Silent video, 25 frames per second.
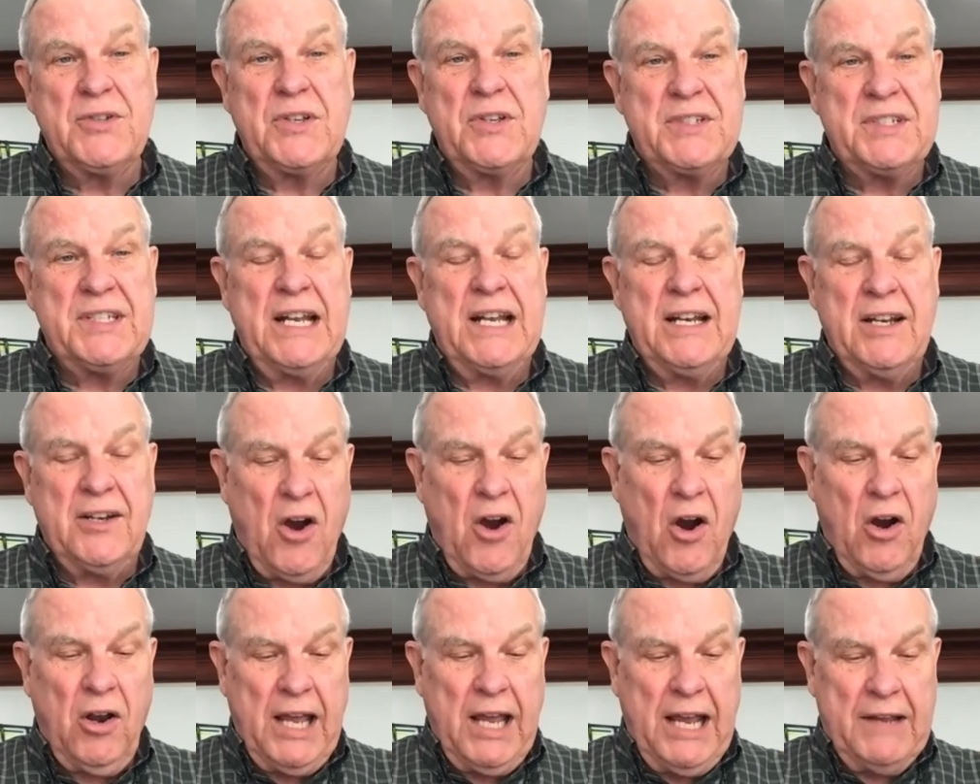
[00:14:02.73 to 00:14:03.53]
a sin in
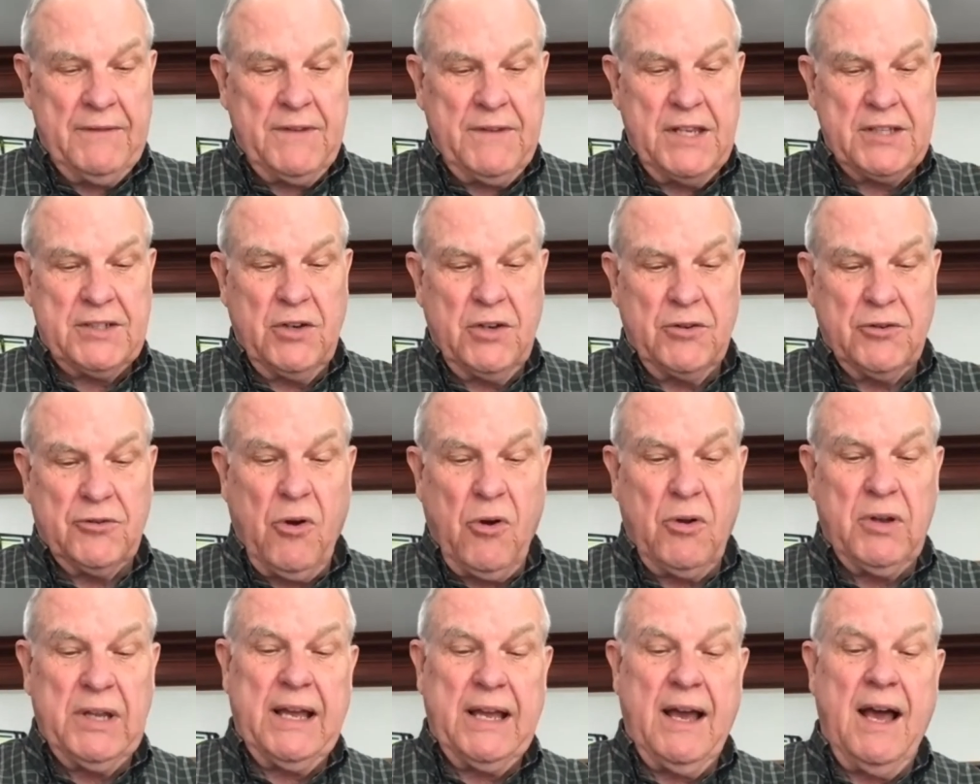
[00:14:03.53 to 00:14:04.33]
our life that's
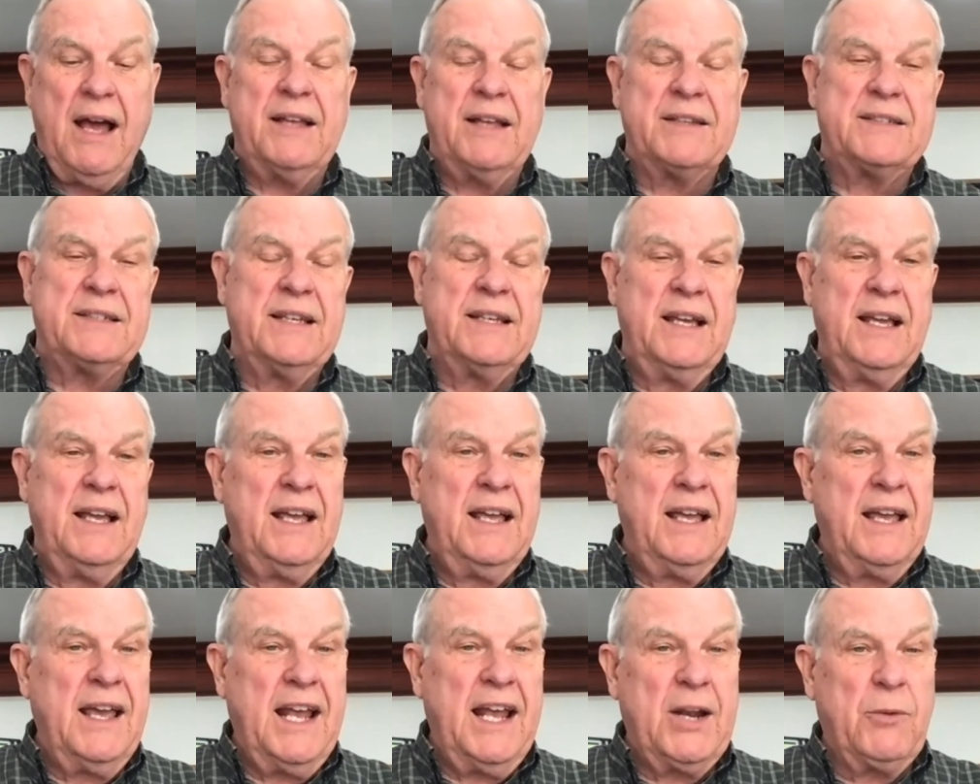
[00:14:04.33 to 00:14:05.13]
controlling us.
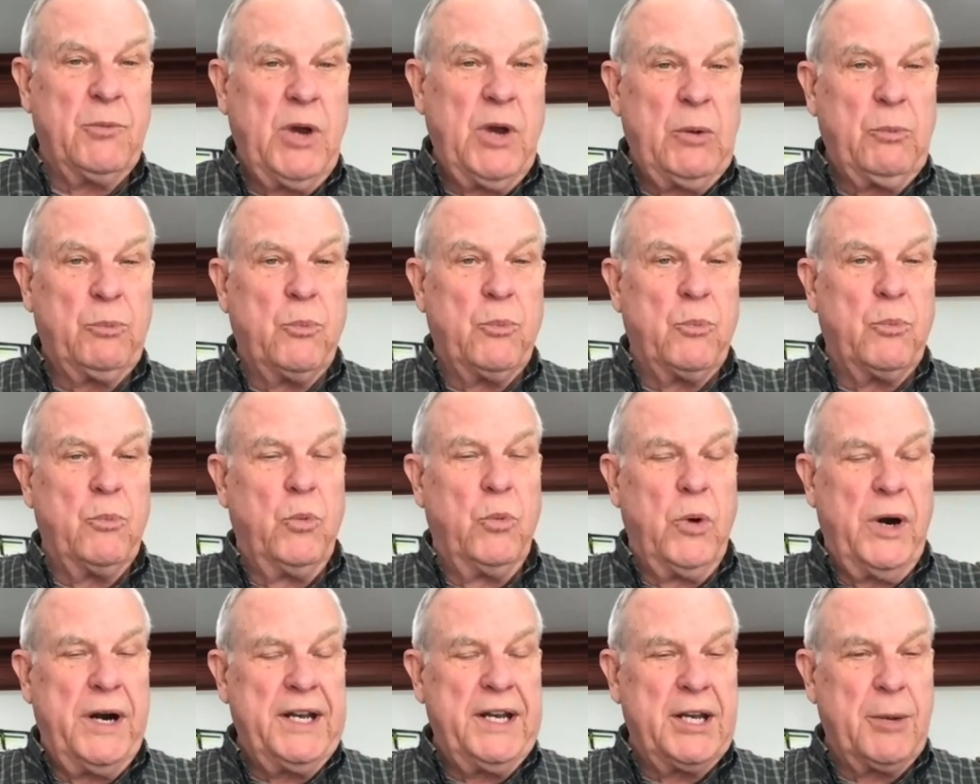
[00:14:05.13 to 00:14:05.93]
And are we
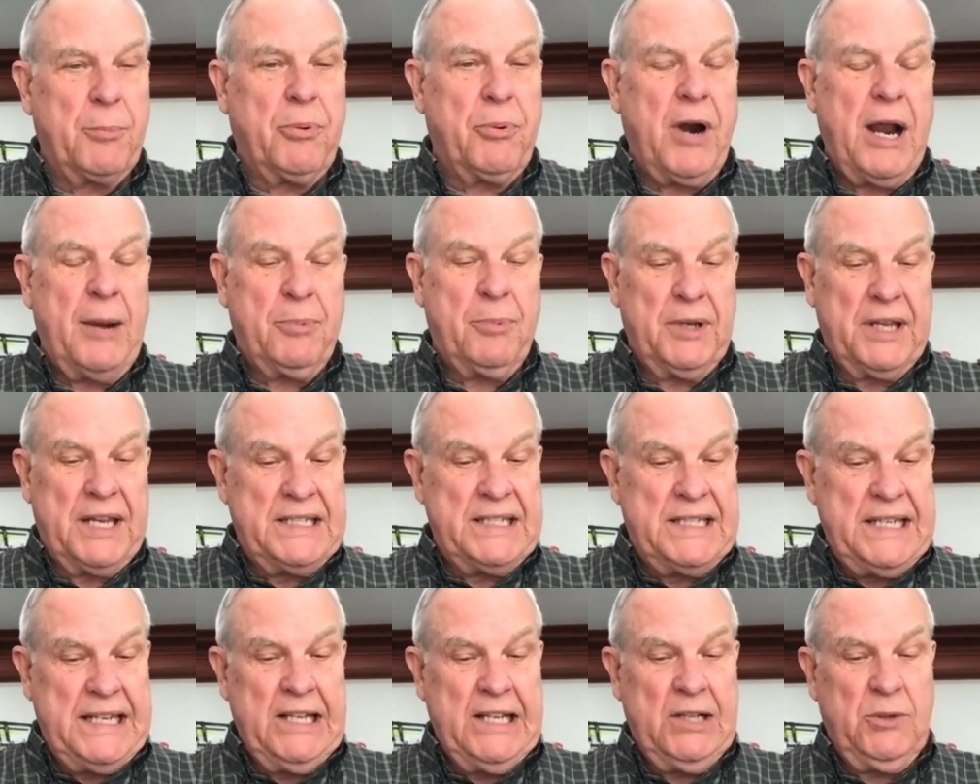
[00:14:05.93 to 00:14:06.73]
ready to properly
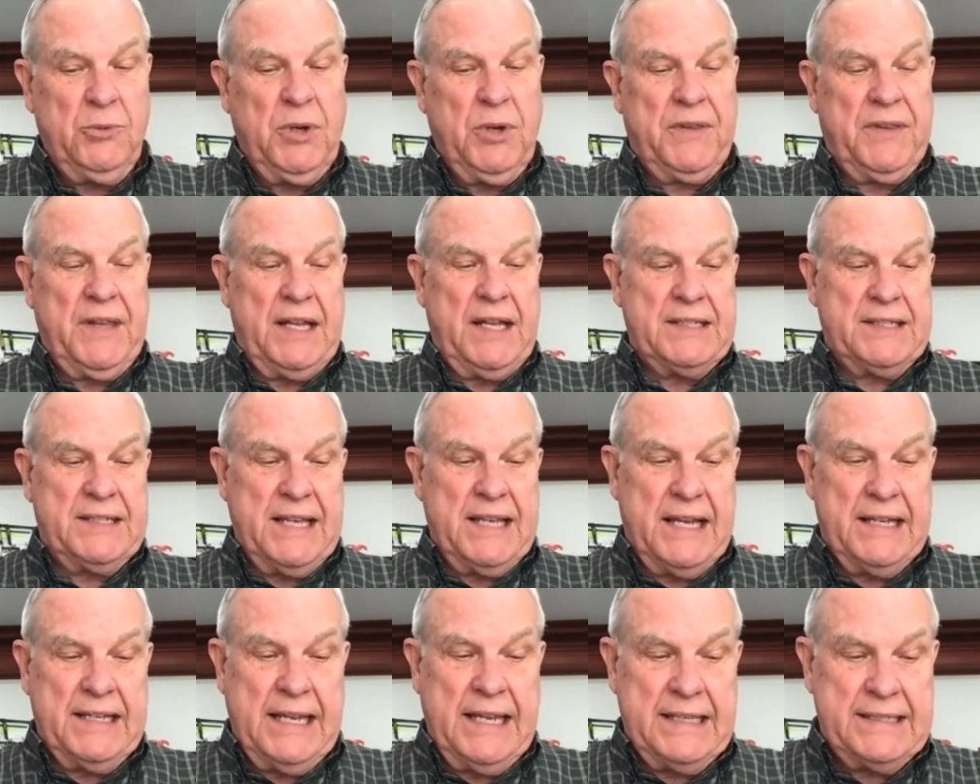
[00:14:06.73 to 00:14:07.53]
deal with that
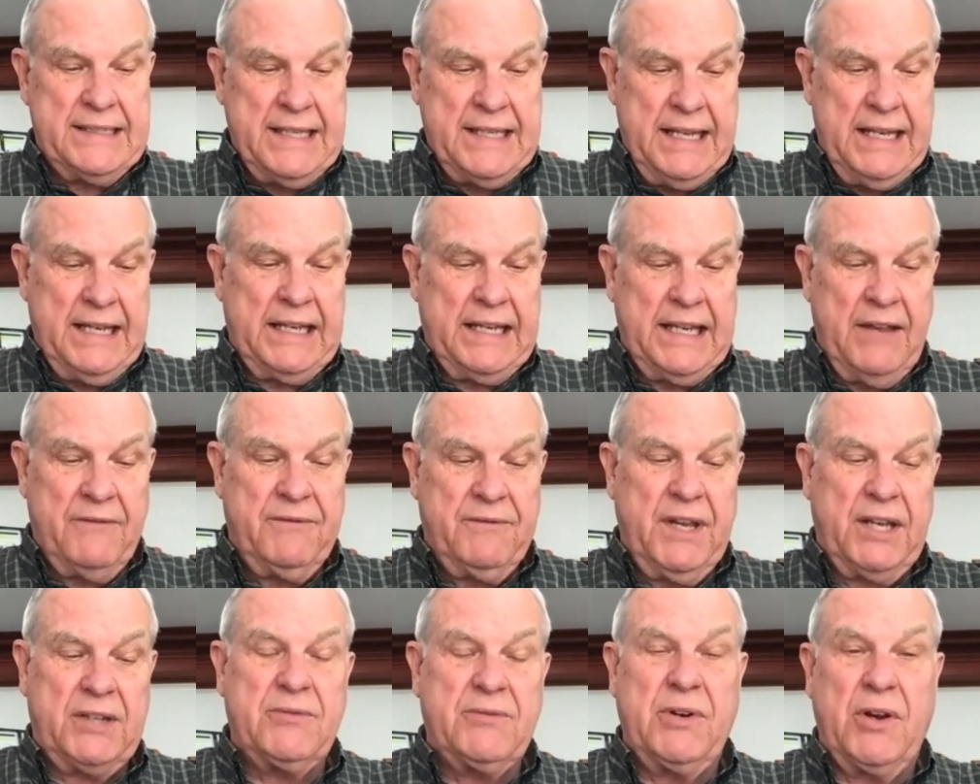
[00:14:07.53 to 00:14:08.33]
sin and get
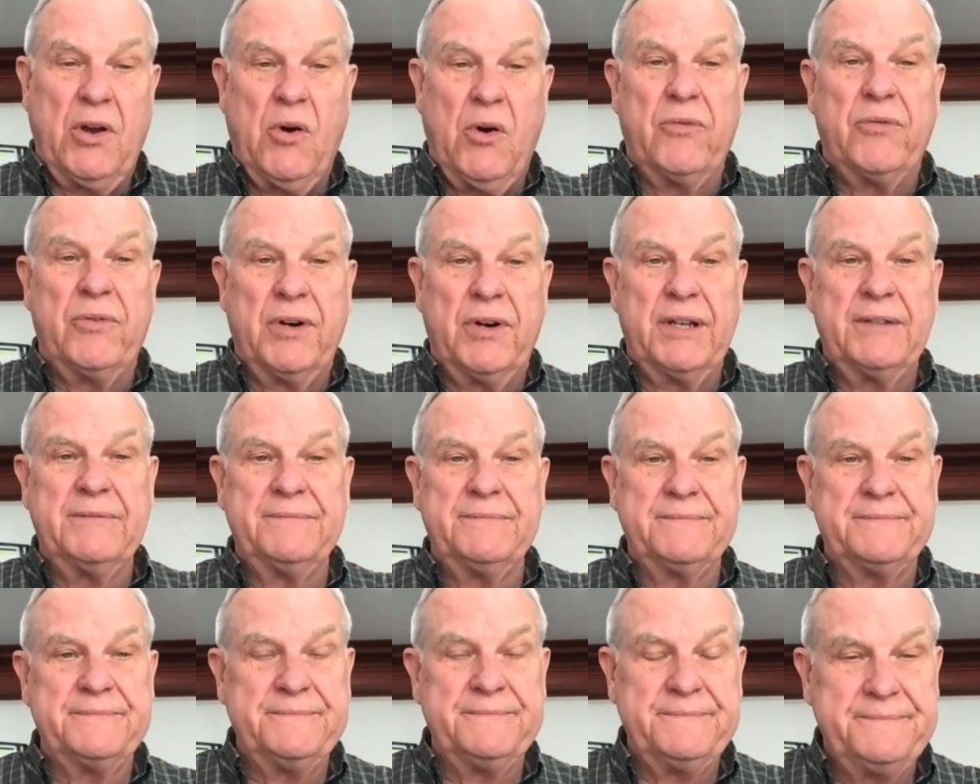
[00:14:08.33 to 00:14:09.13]
victory over it?
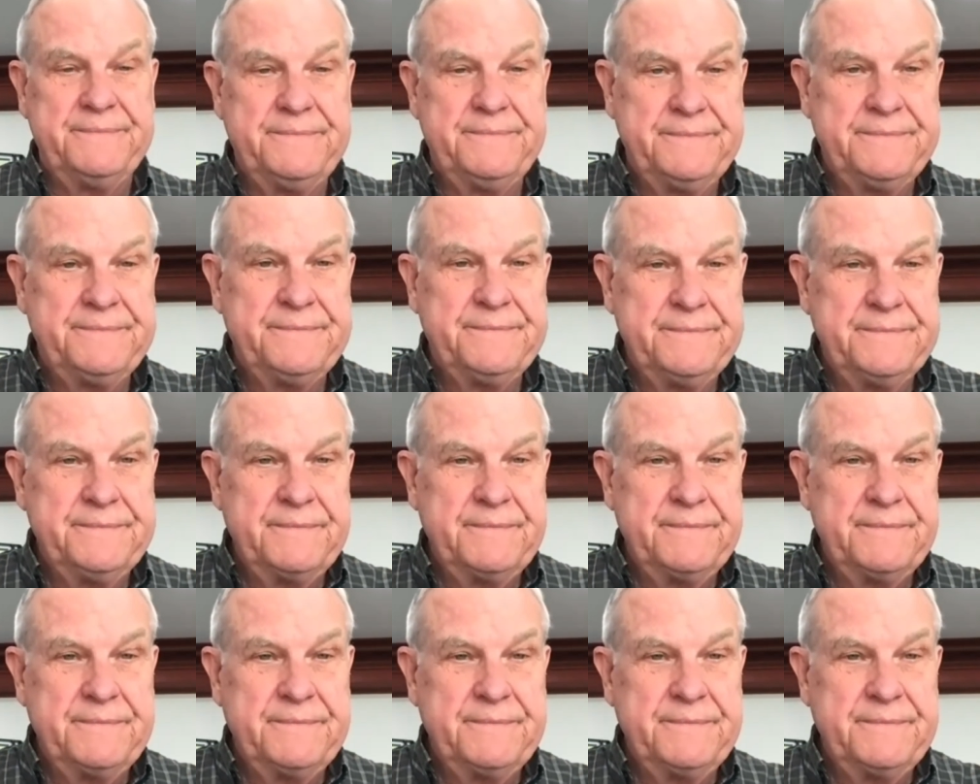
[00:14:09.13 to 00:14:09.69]
The